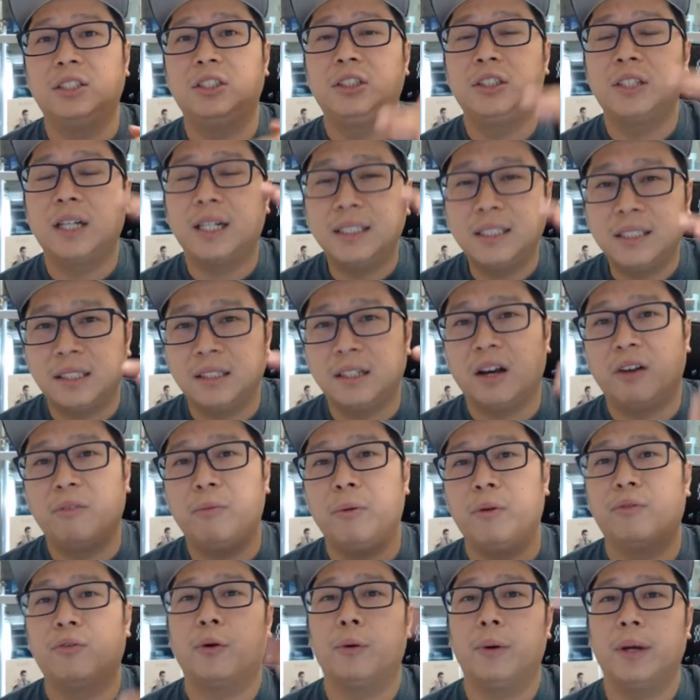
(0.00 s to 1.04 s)
just enough
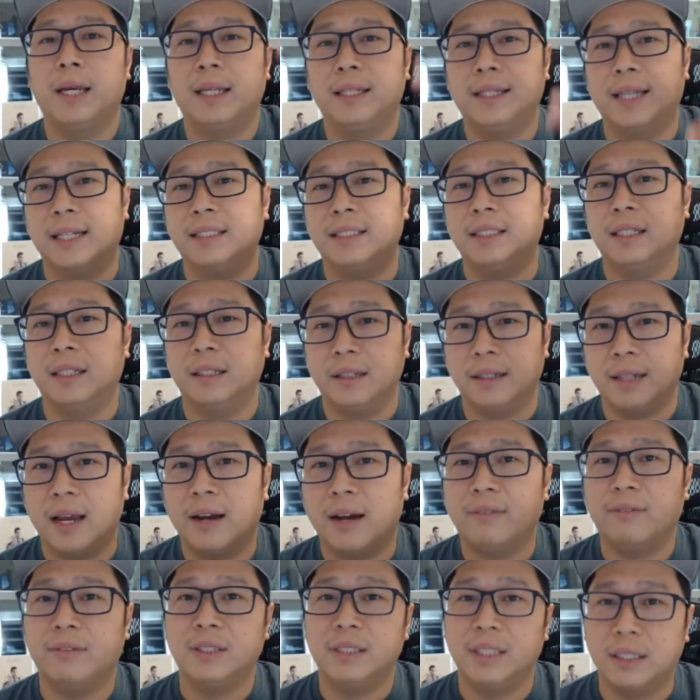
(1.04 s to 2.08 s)
before we hit that ceiling
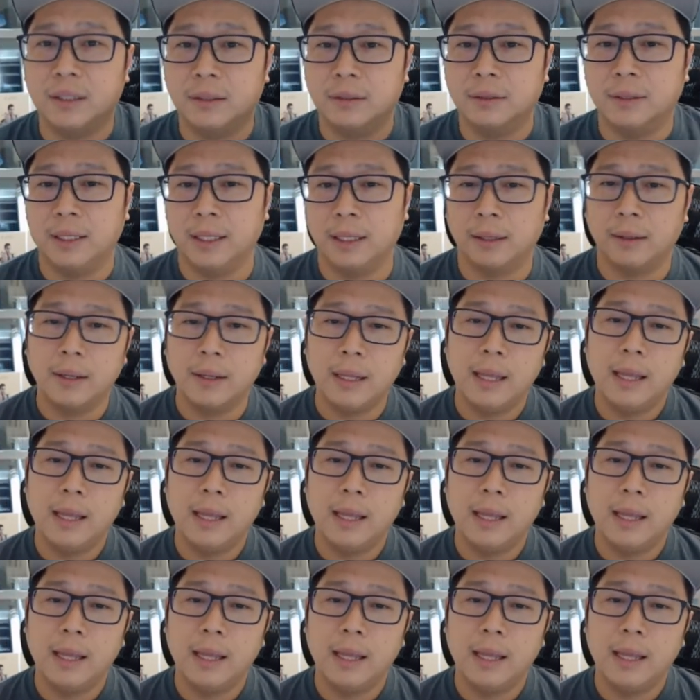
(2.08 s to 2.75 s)
every single year.